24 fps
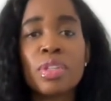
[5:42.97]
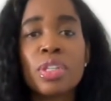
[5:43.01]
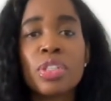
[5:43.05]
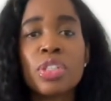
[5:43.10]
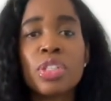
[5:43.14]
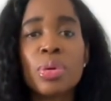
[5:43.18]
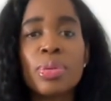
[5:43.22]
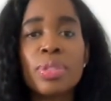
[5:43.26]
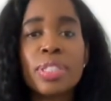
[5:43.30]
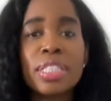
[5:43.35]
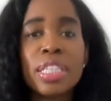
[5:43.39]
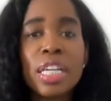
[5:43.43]

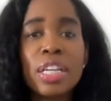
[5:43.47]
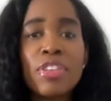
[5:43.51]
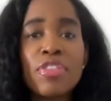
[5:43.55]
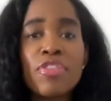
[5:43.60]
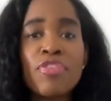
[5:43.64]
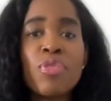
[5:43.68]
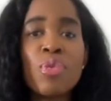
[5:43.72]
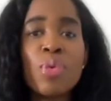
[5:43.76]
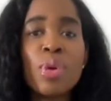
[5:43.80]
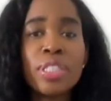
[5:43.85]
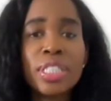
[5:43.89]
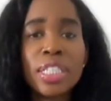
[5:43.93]
So instead
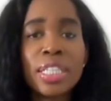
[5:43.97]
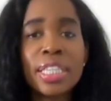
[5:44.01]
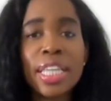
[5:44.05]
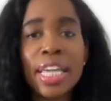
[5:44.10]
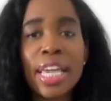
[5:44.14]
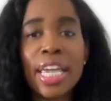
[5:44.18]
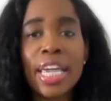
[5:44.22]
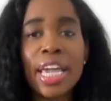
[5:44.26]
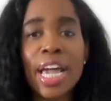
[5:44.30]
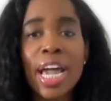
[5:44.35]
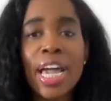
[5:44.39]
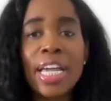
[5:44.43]
of forcing
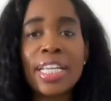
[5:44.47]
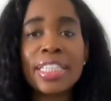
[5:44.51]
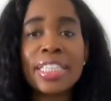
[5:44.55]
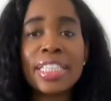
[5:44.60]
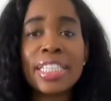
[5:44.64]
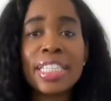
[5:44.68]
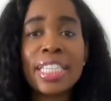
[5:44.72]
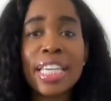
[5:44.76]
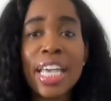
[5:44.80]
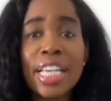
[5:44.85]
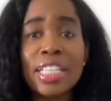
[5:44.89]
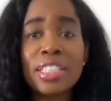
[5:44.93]
the AI
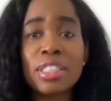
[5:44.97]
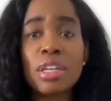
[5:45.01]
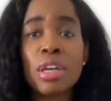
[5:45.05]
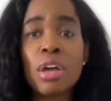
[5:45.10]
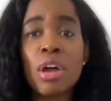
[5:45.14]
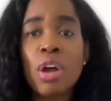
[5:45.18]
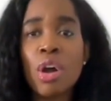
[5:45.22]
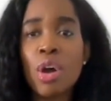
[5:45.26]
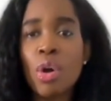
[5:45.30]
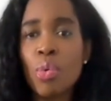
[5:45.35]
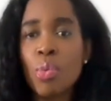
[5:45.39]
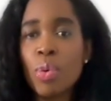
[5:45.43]
to guess
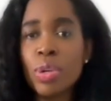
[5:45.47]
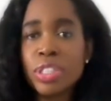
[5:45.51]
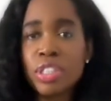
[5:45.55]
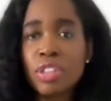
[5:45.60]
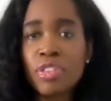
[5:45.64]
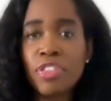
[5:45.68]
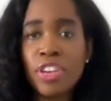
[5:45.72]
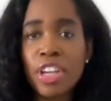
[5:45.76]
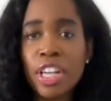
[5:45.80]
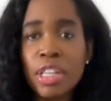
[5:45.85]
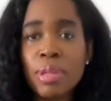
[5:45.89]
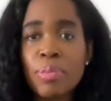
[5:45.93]
what's
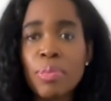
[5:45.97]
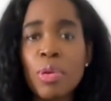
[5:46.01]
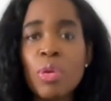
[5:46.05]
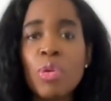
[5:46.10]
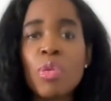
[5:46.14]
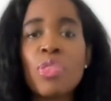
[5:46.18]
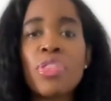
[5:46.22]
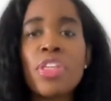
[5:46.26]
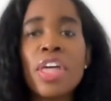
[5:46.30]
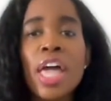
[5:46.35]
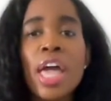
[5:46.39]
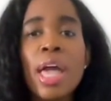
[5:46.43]

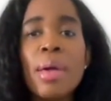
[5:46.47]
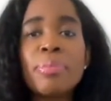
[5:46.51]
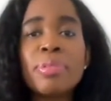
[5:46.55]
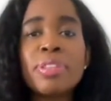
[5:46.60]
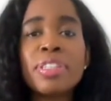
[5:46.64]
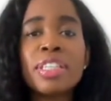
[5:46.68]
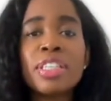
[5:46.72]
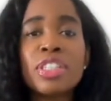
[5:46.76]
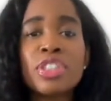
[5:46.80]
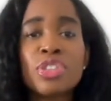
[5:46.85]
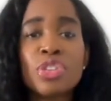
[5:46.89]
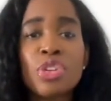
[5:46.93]
available, the
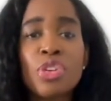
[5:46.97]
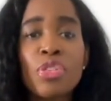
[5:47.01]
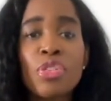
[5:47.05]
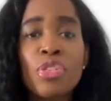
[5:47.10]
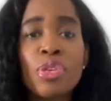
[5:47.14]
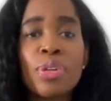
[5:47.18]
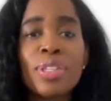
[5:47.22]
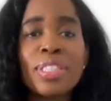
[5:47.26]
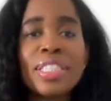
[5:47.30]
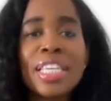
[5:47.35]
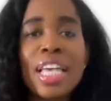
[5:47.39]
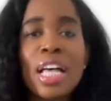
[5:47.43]
MC
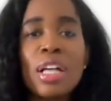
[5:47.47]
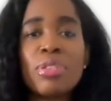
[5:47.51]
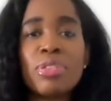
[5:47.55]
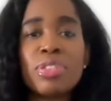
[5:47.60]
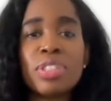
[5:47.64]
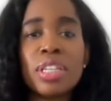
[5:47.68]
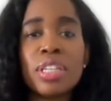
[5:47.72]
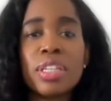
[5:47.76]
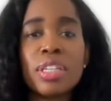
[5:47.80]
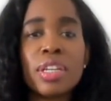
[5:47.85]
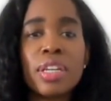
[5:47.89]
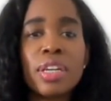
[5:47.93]
server
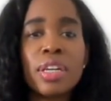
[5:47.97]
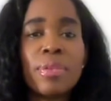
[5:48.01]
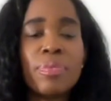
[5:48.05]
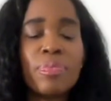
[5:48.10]
tells it.